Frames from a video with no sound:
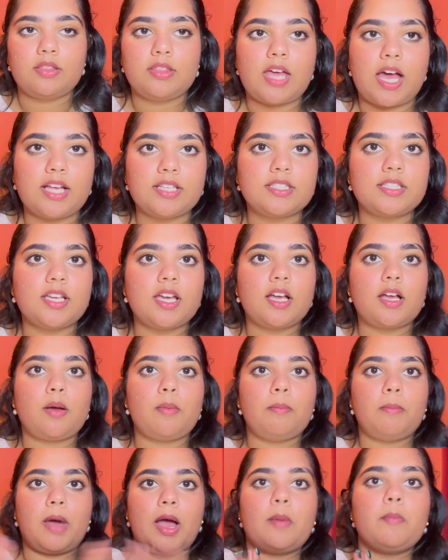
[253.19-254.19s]
That's like
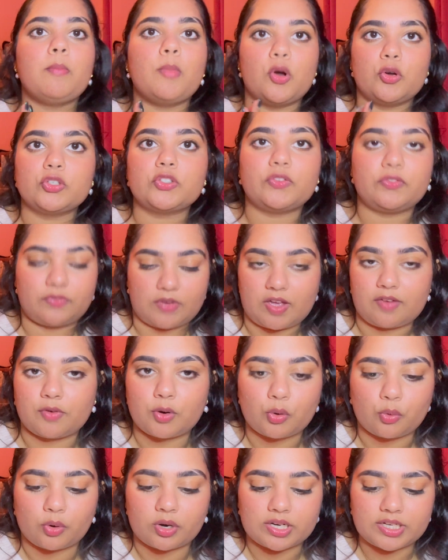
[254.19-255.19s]
my most
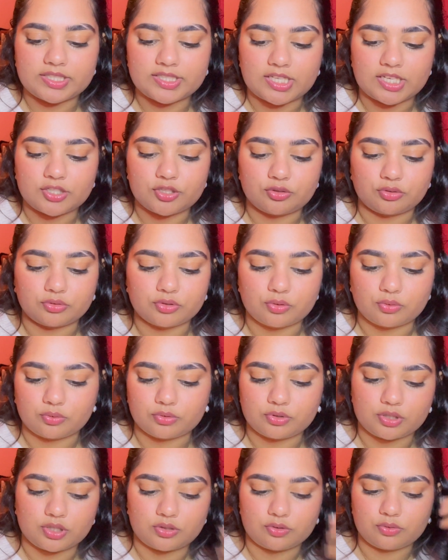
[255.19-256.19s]
favorite organizational tool
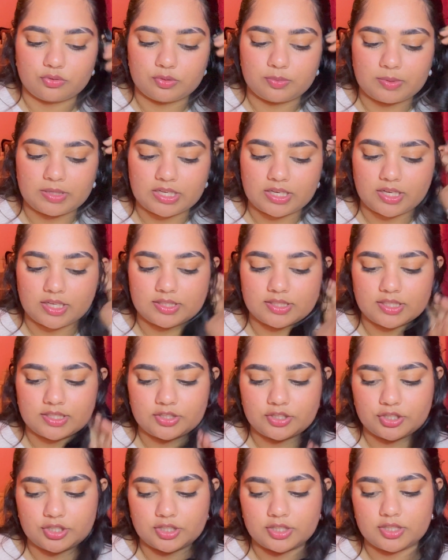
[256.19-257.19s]
to use because
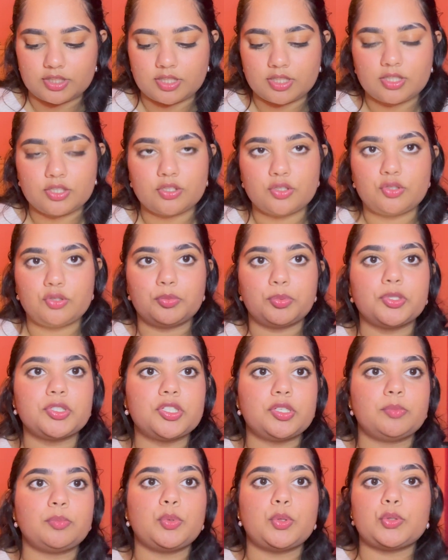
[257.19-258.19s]
it's just super
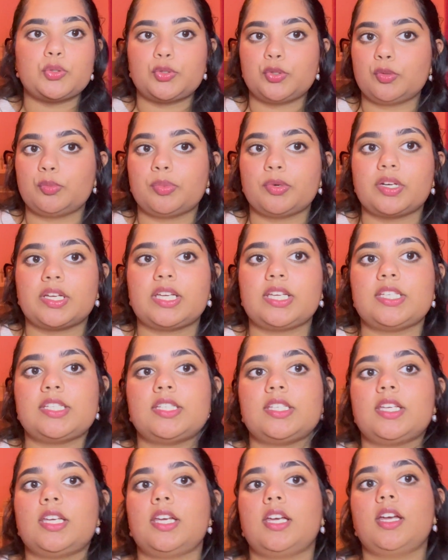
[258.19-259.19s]
simple, super
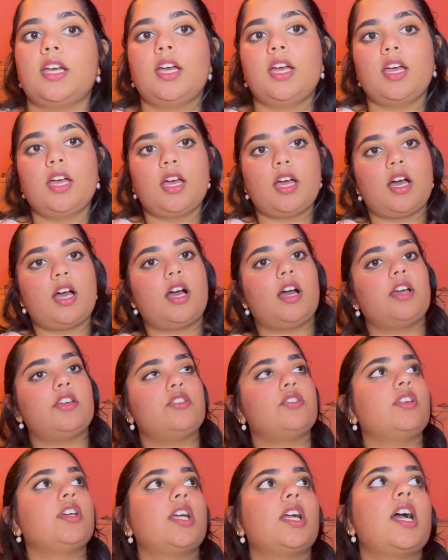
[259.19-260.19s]
easy.
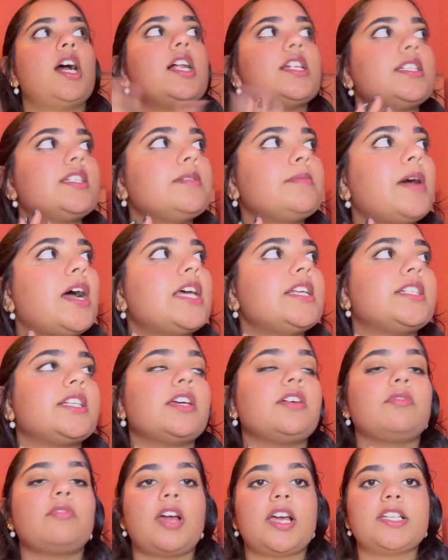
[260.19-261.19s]
You can customize
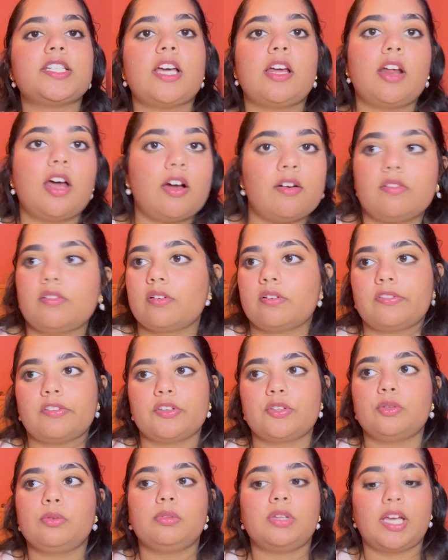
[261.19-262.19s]
it, write down however
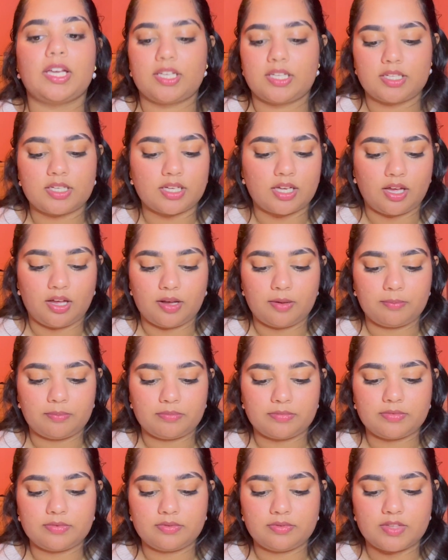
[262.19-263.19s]
you like.
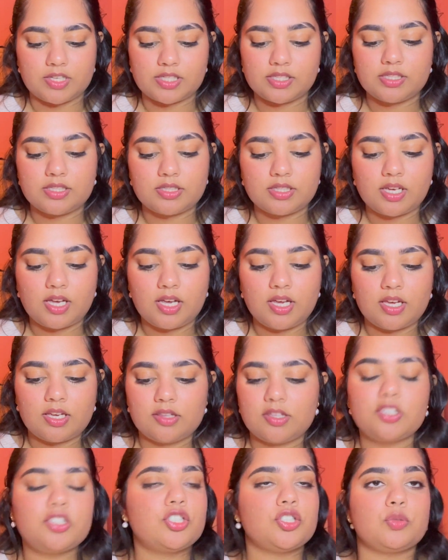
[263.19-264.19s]
This
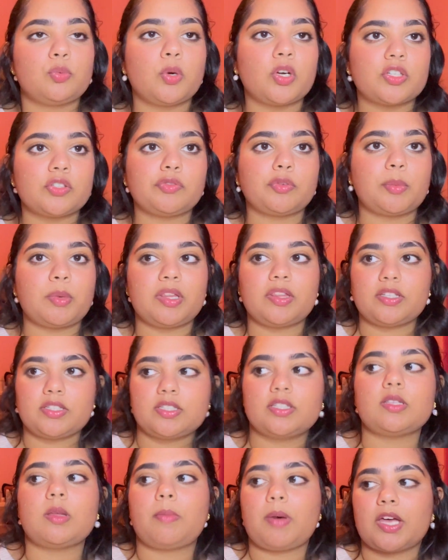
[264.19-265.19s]
just works for me. This
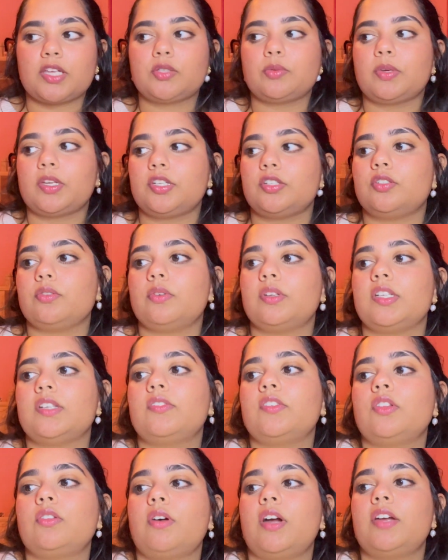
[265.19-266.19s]
is the best way to do it,
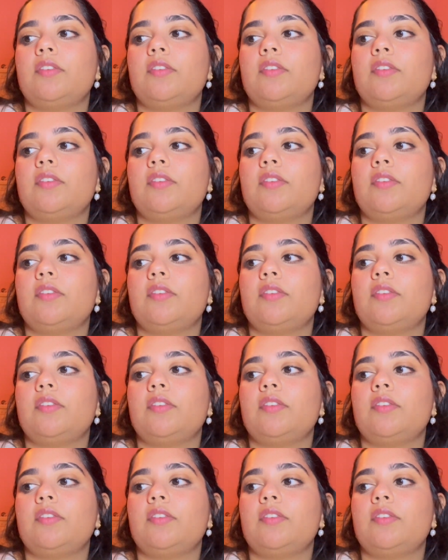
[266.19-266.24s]
even though I